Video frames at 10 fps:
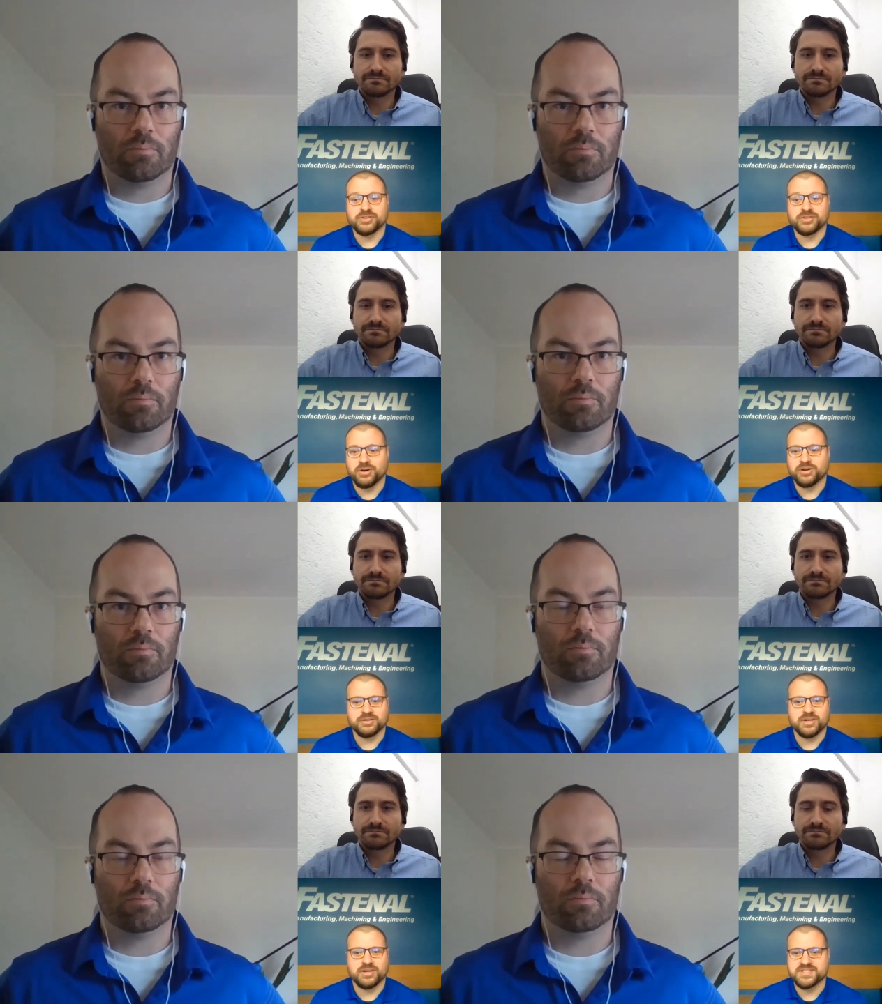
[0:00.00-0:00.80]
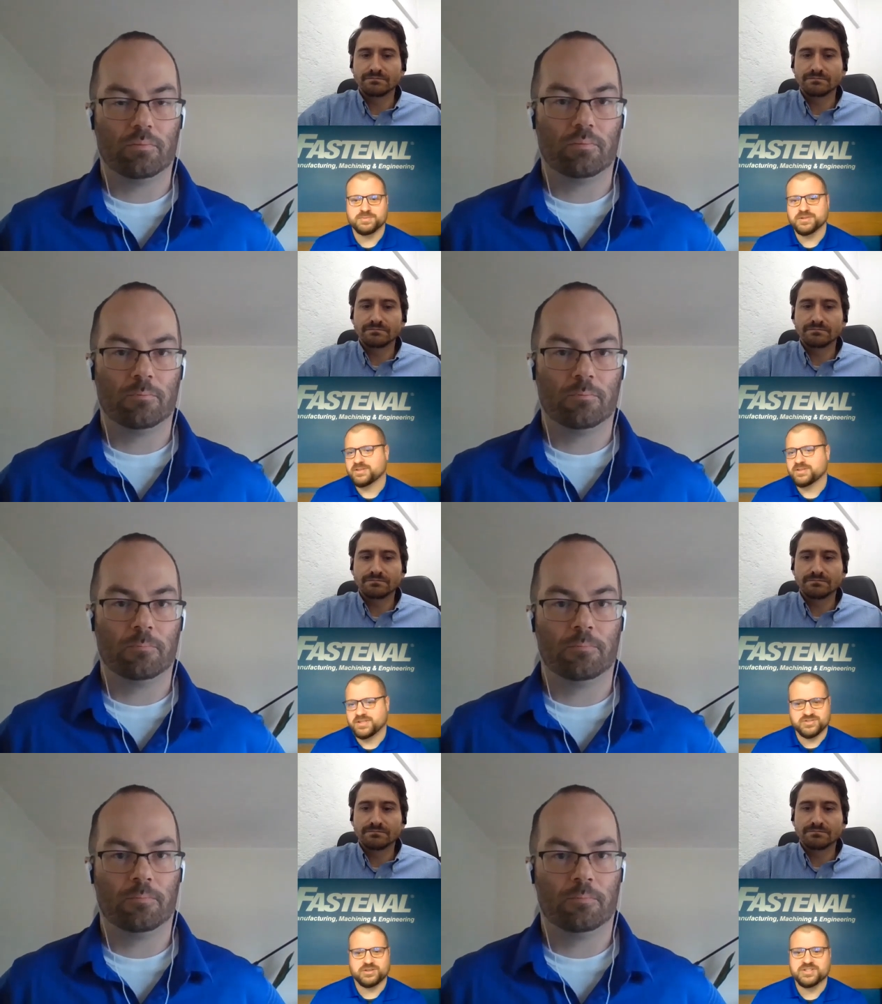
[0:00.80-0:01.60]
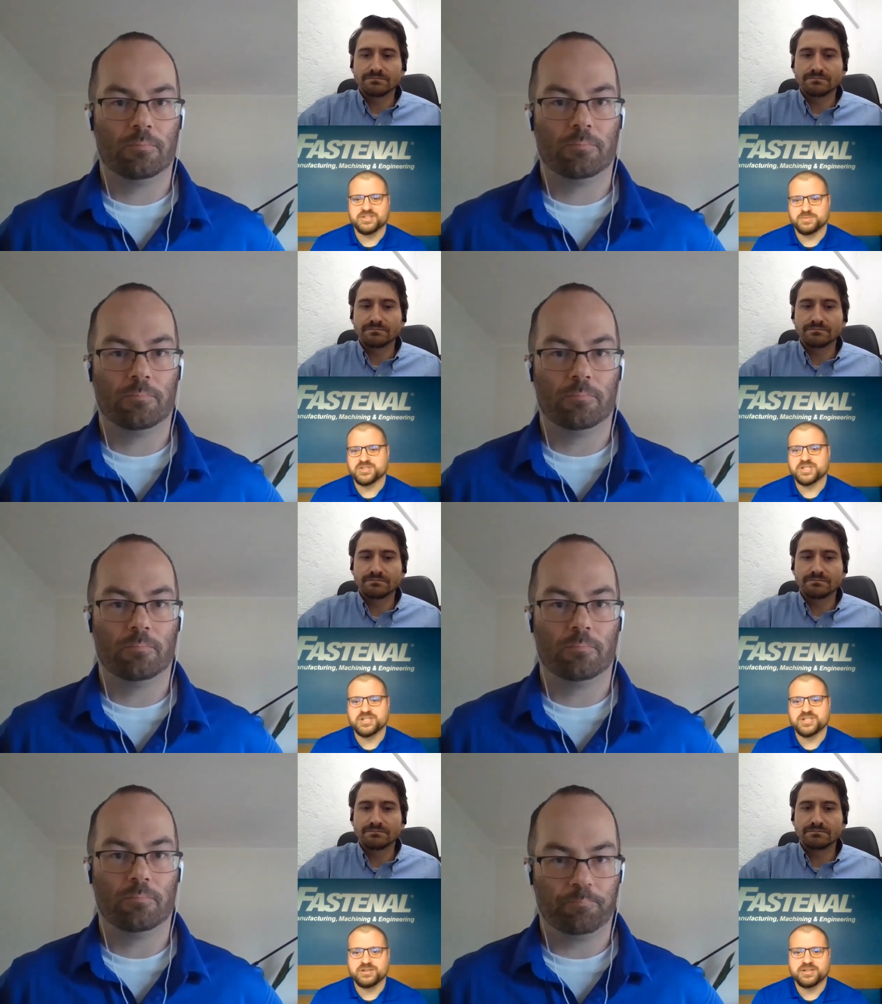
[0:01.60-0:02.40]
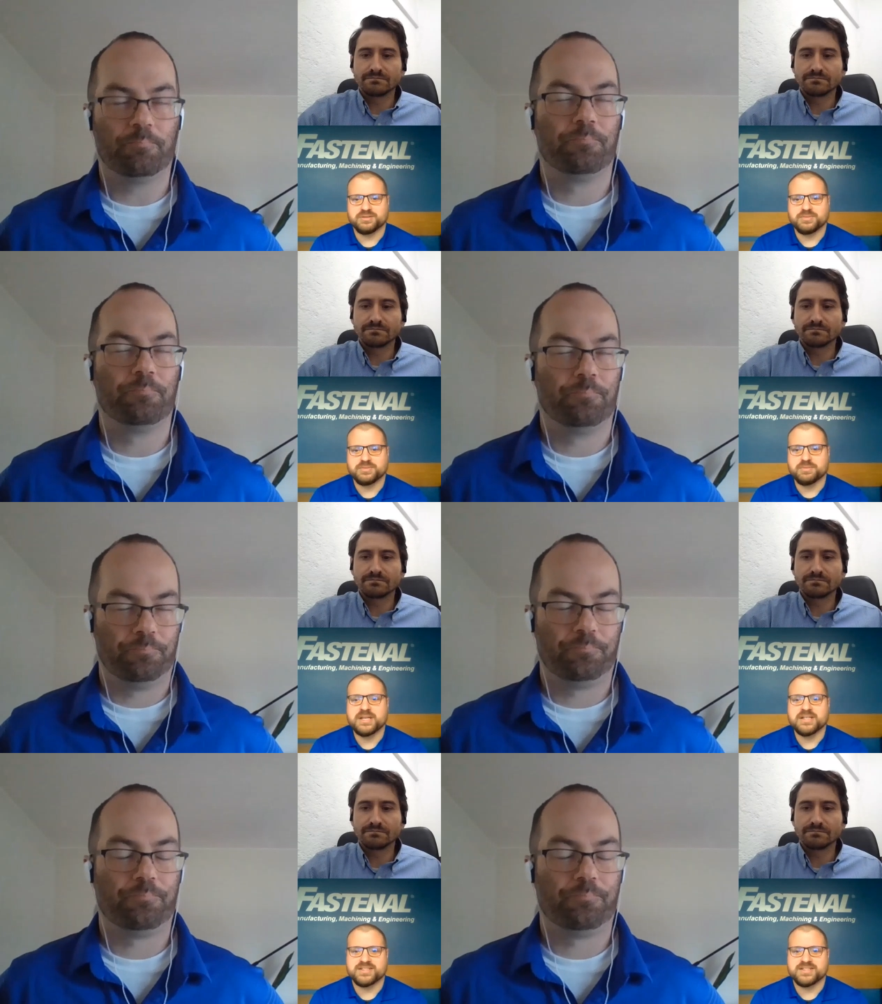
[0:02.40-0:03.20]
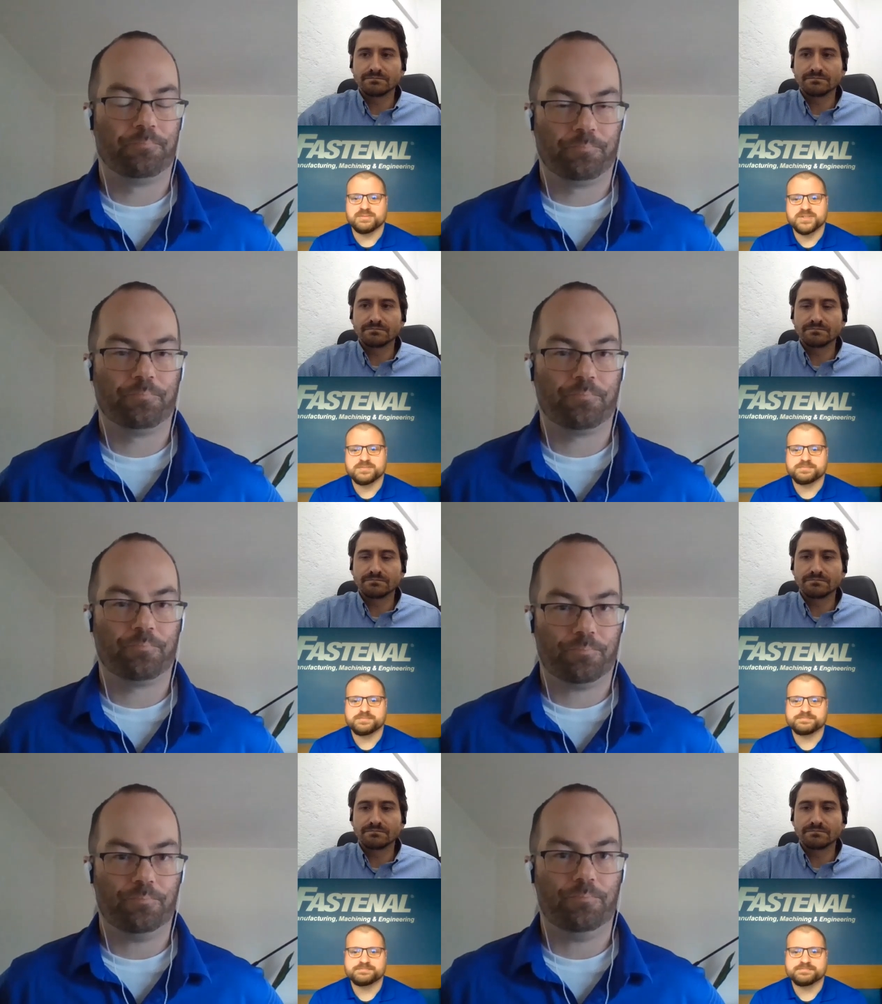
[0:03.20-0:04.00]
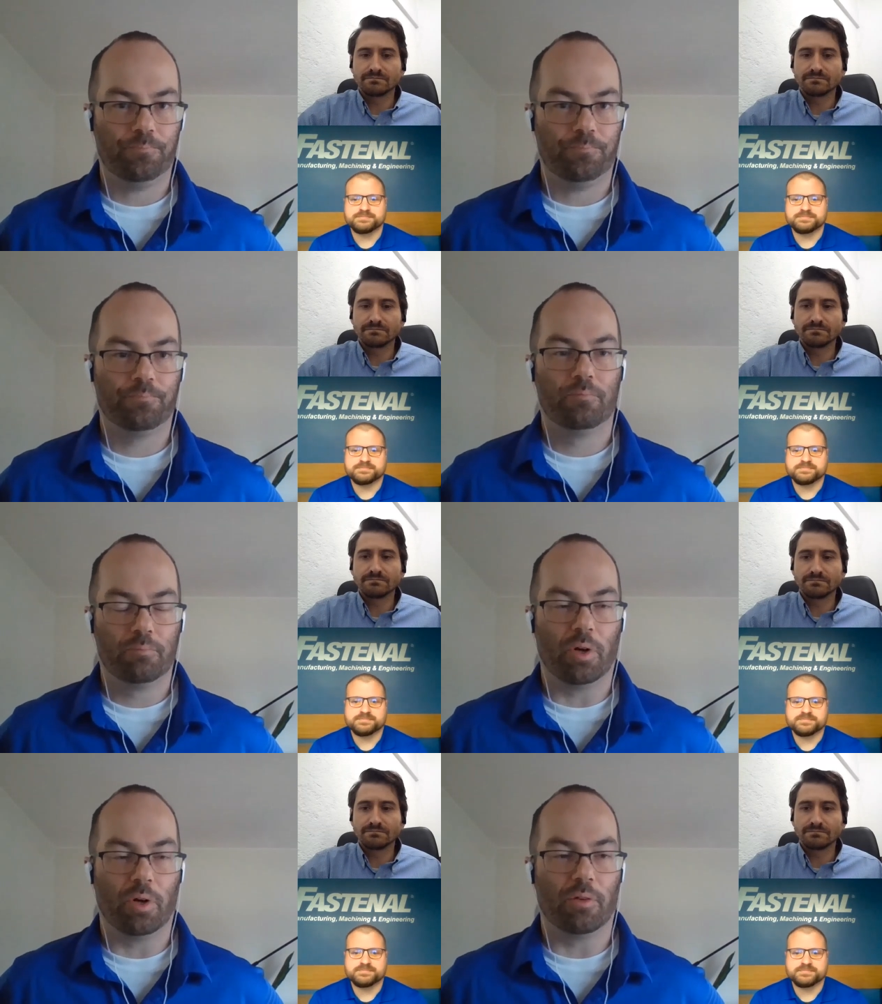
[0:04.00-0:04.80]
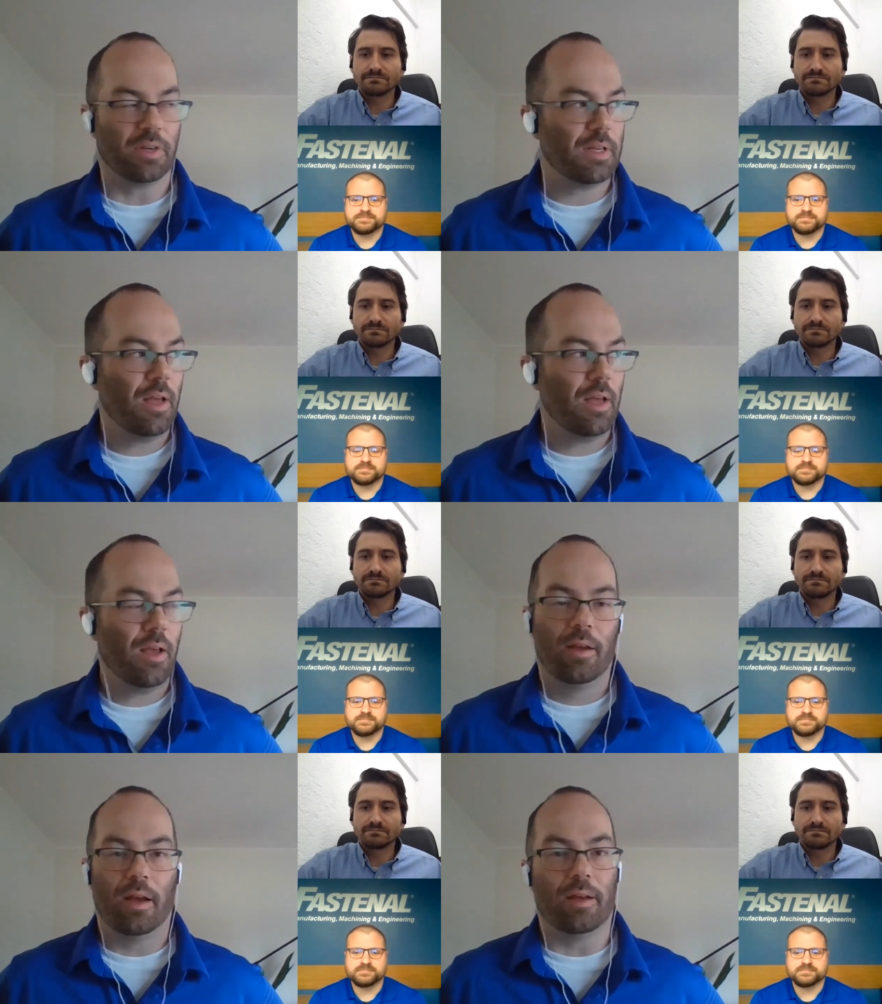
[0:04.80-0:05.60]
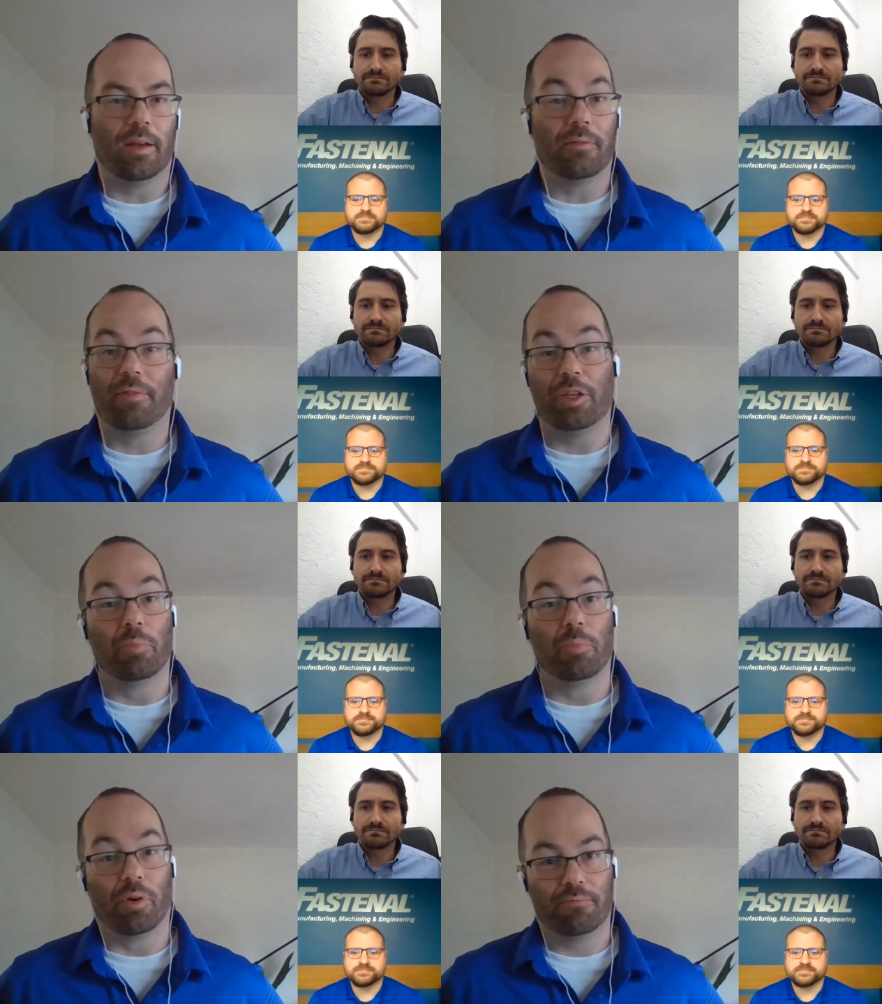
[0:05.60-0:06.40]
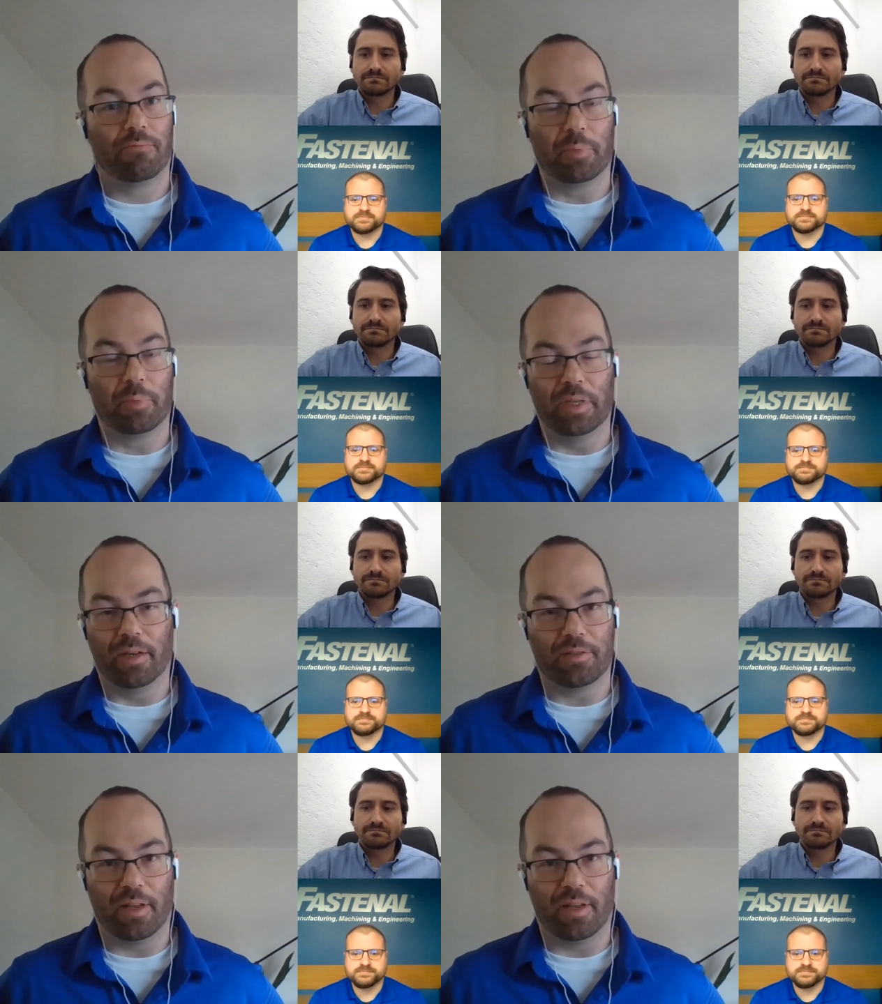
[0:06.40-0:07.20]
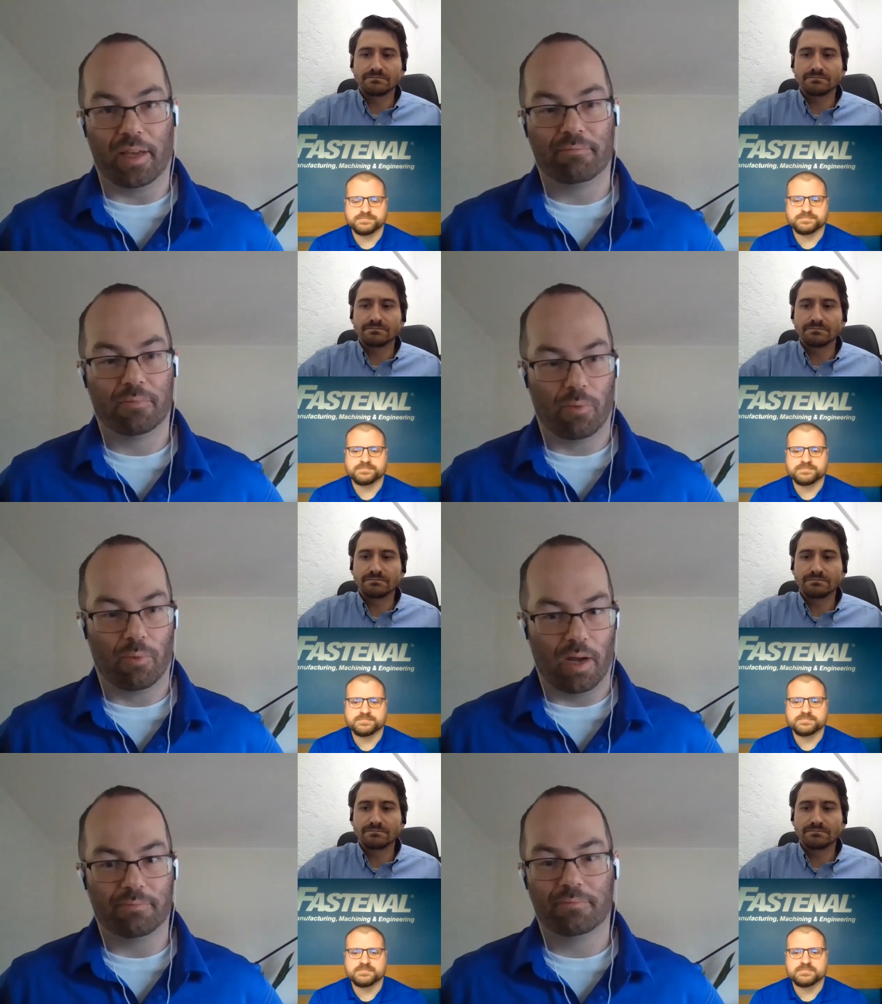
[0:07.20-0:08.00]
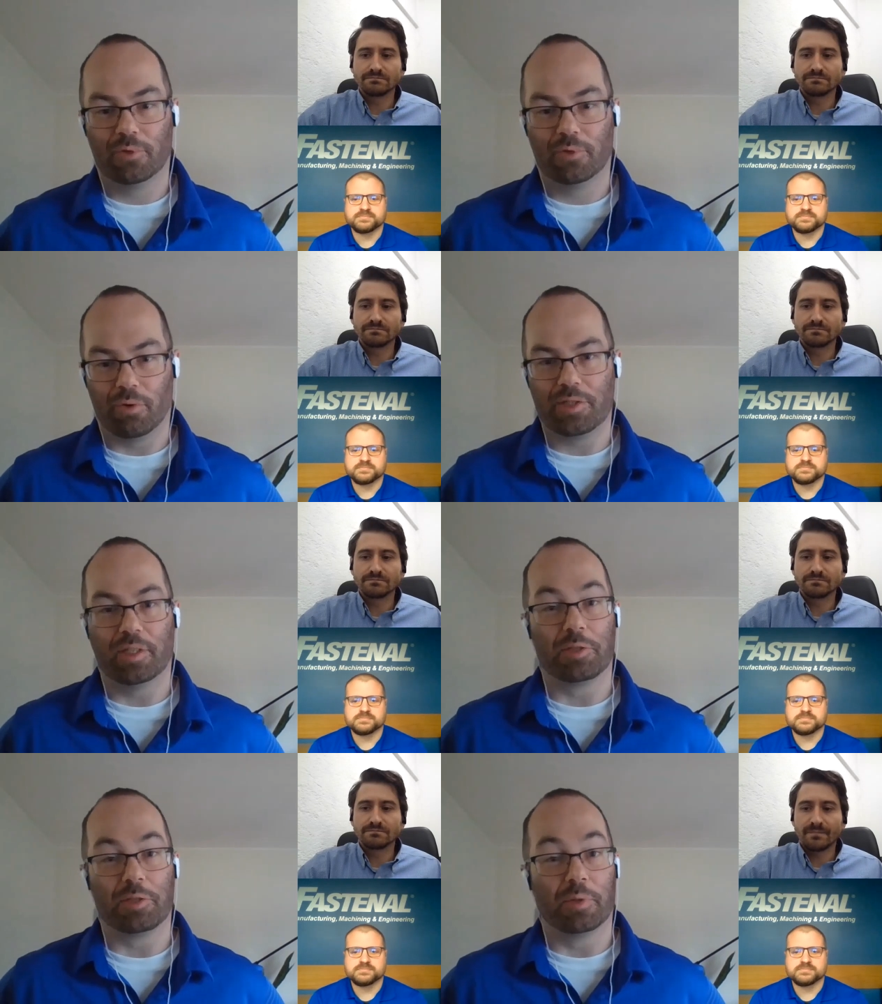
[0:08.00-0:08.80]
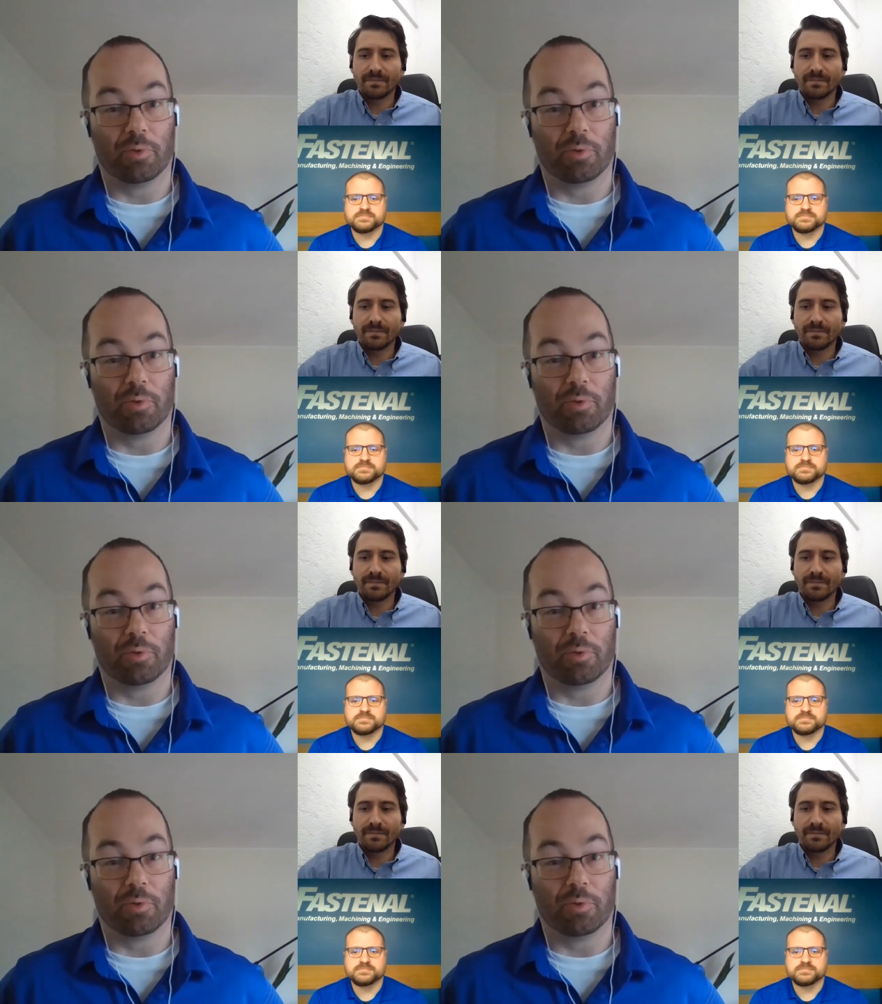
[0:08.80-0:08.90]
Speaker 1: our target customer is our customers engineering and, and maintenance teams
Speaker 2: perfect uh, thank you both for being here today. Juan, Chris, it has